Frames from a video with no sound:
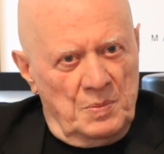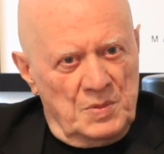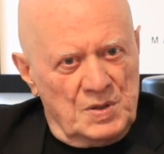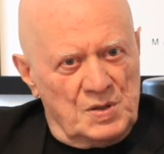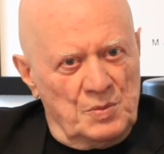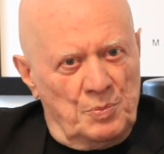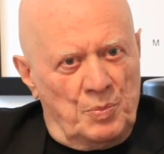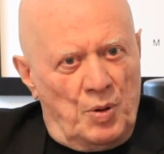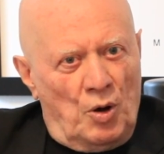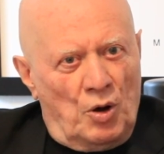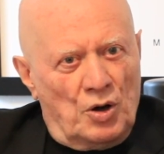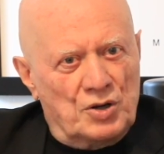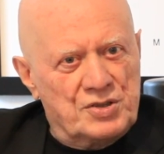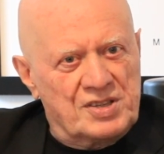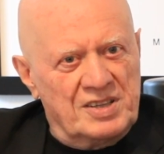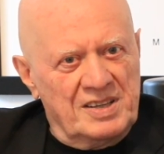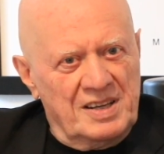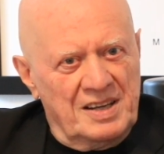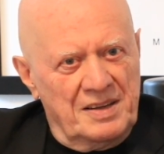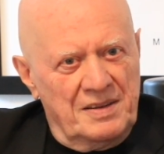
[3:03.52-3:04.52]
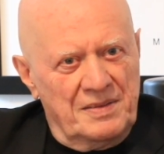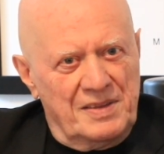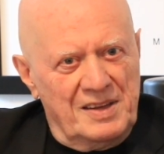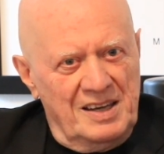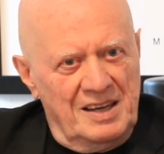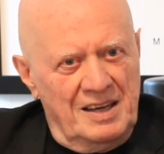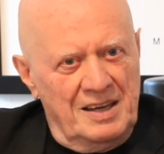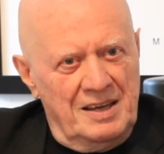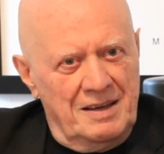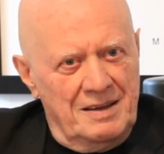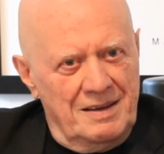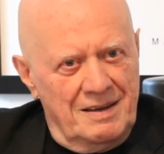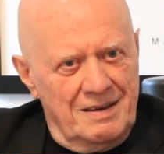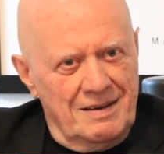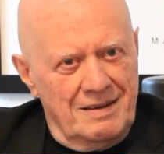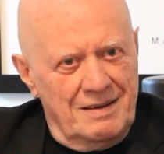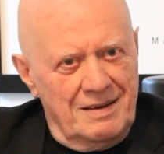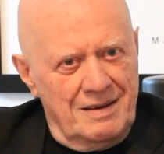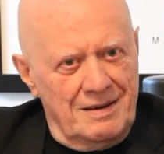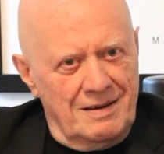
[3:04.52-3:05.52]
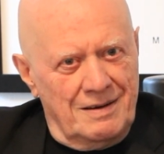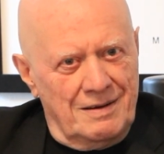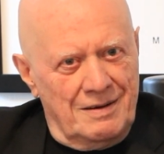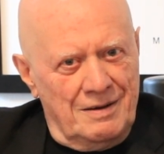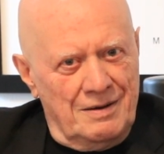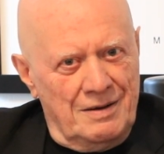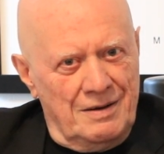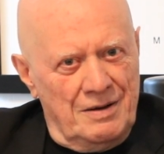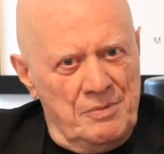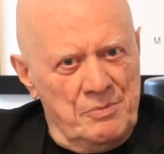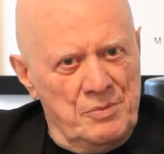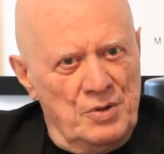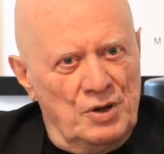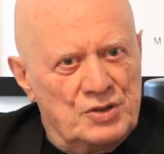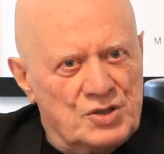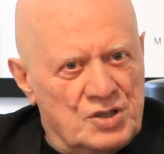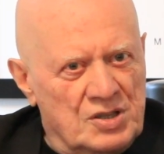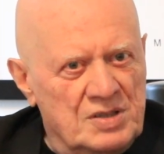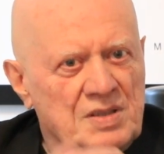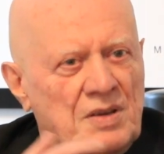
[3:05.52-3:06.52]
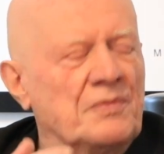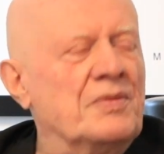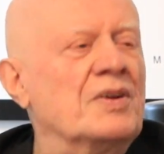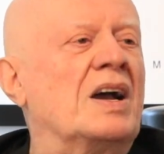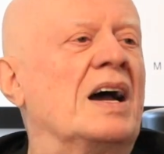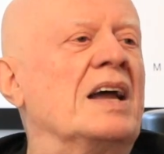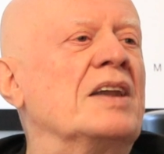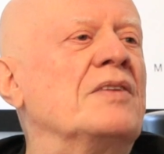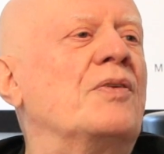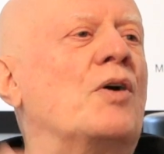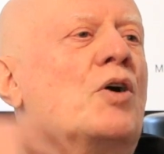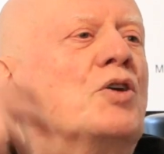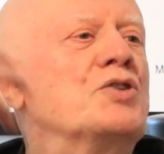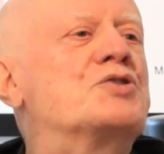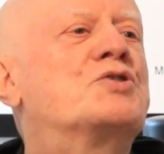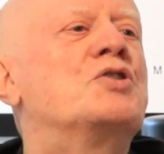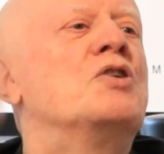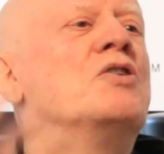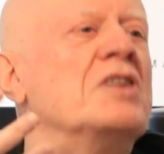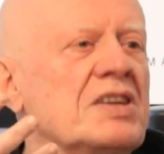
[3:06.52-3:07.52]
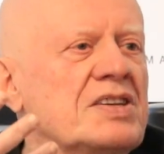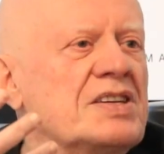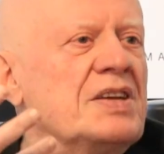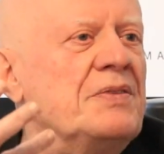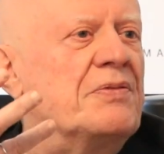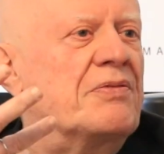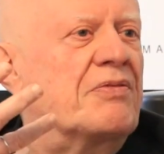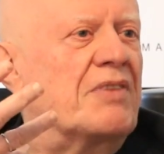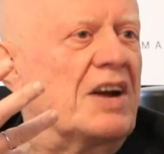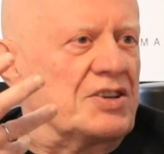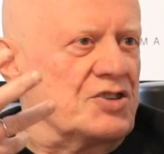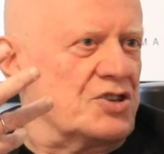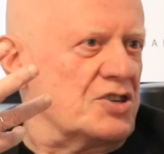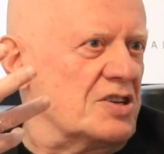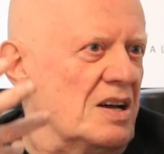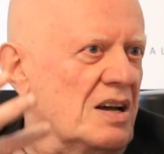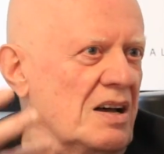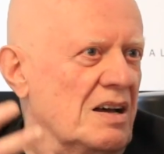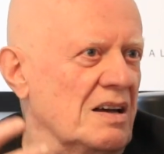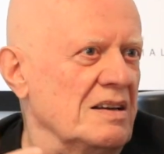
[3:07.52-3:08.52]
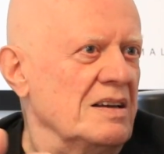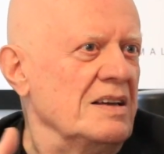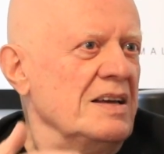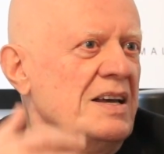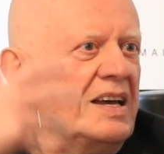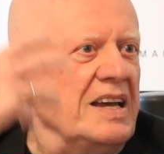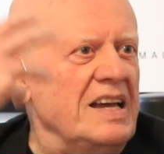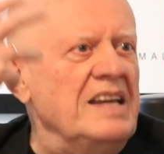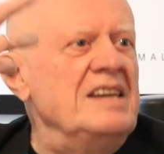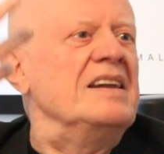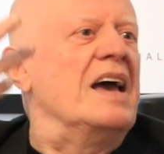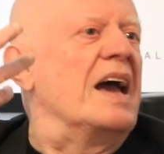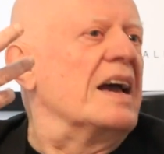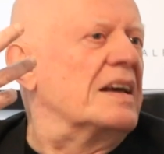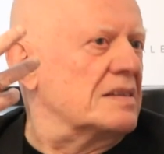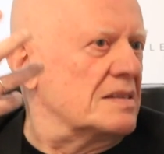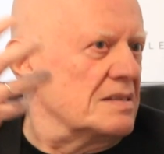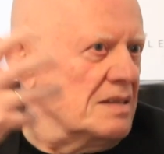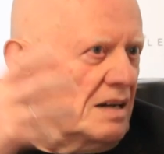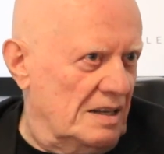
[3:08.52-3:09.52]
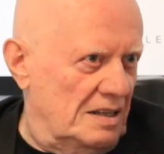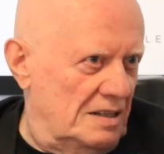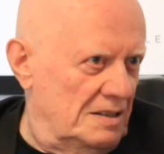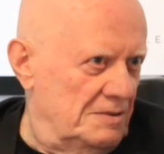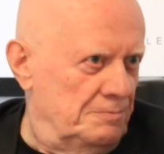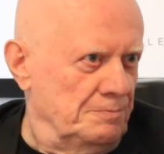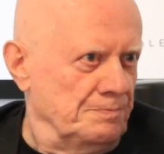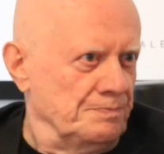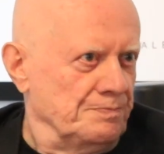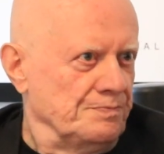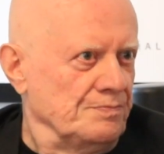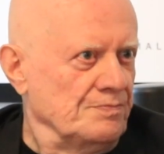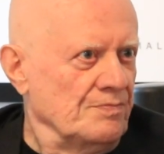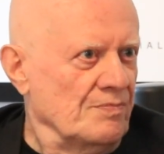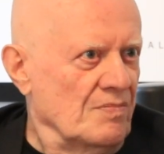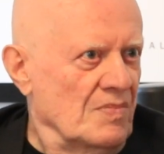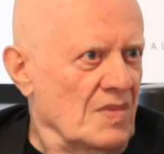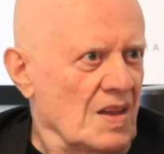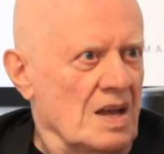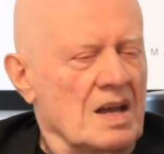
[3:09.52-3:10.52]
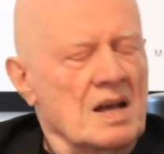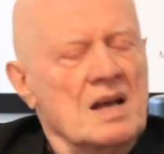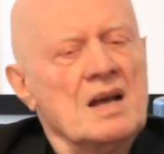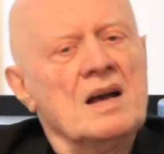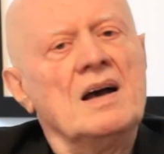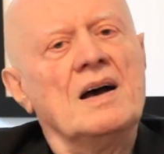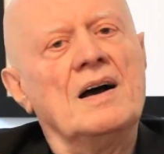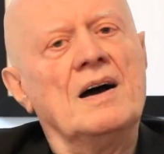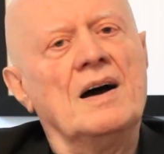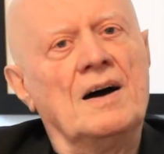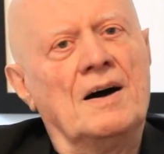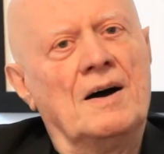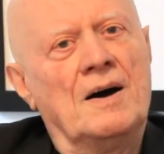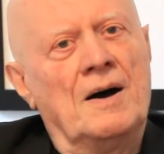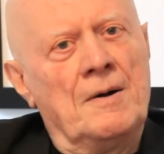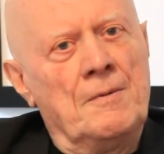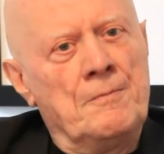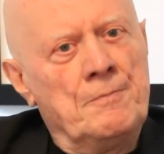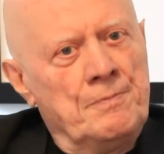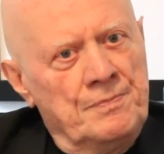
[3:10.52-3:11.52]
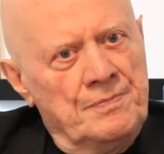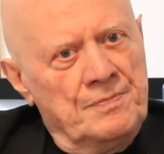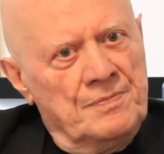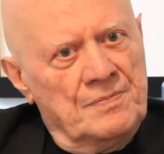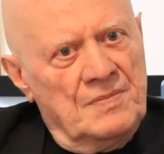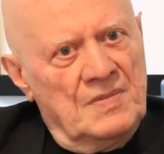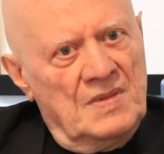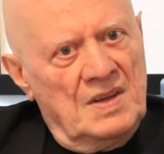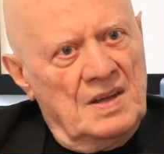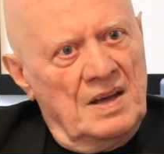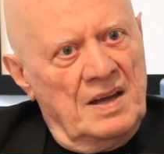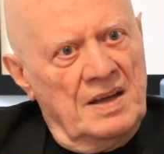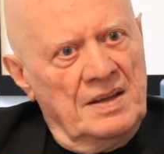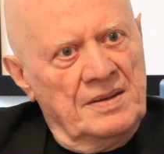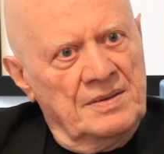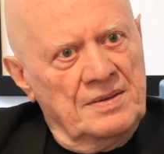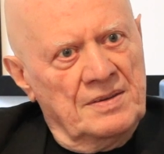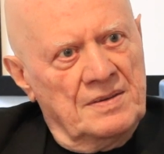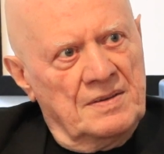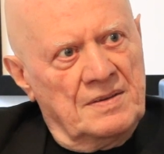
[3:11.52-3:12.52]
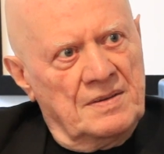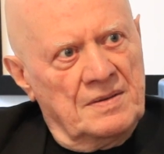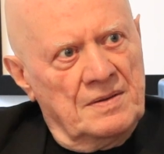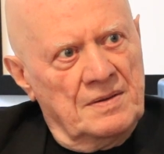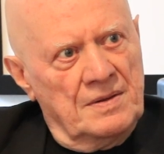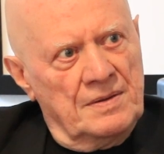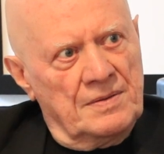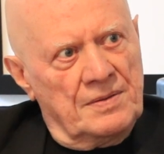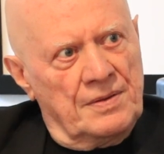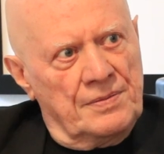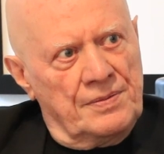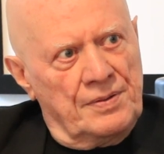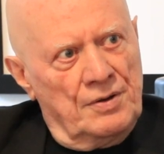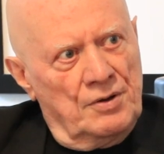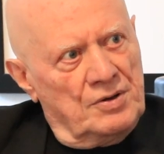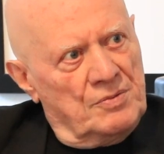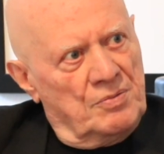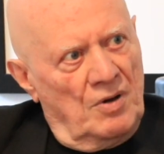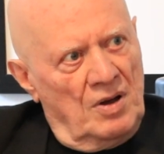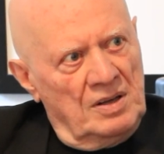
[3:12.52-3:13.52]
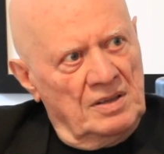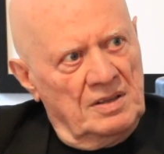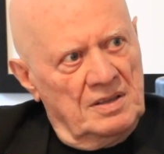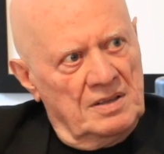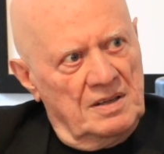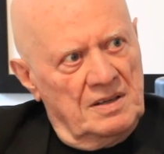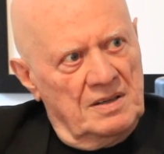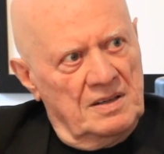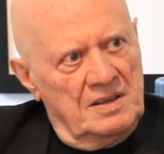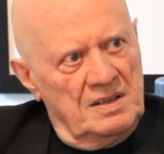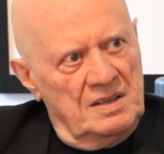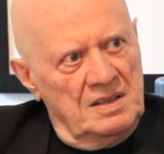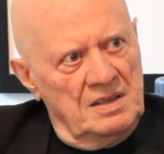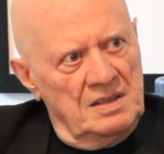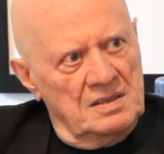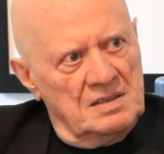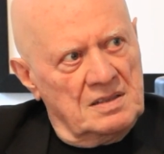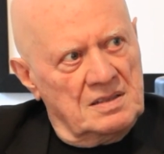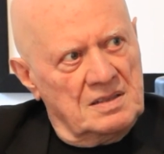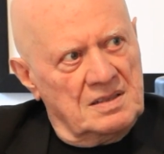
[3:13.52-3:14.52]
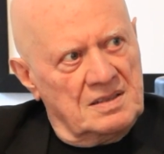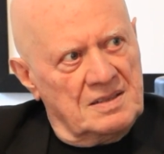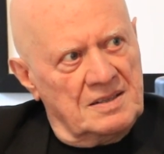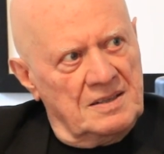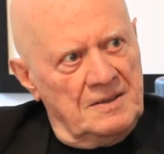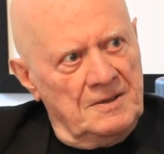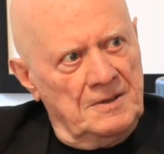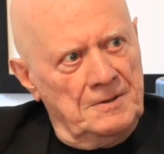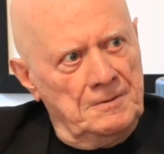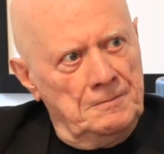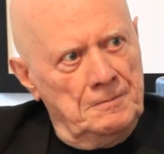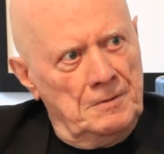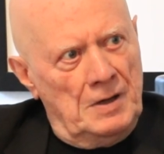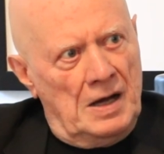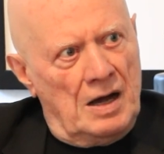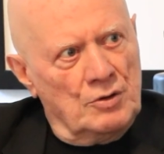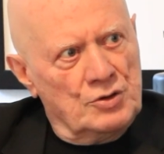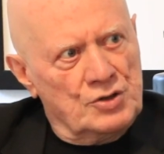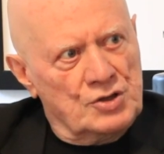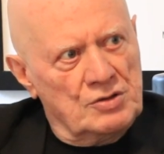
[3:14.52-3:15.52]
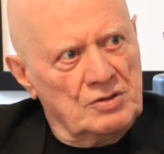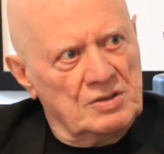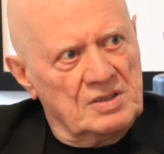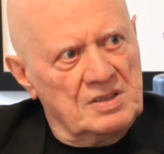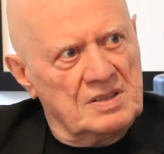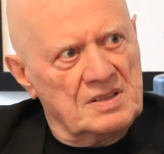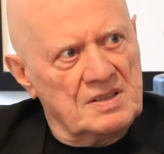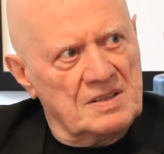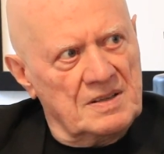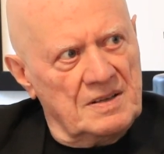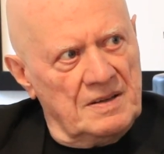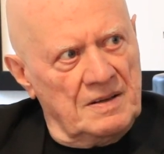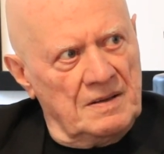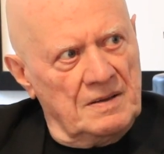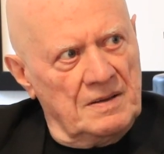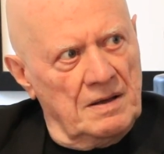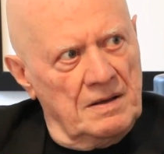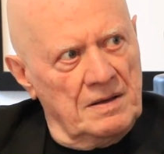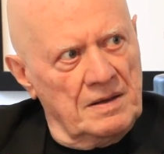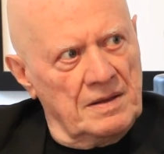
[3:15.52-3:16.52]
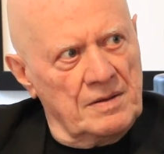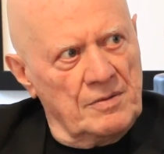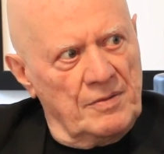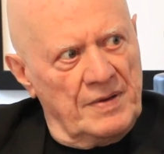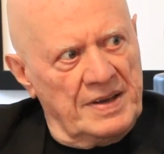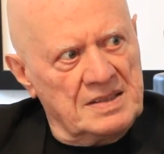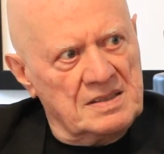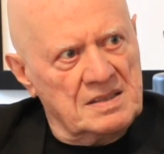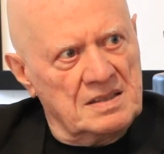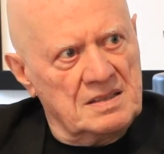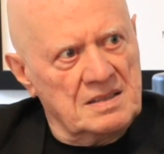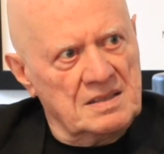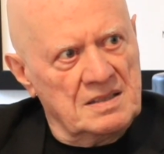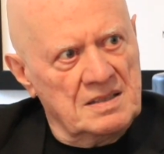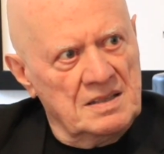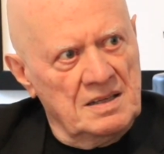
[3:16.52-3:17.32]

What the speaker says: supporting the emergence of a kind of alternative Russia in exile. And the third one is how should the West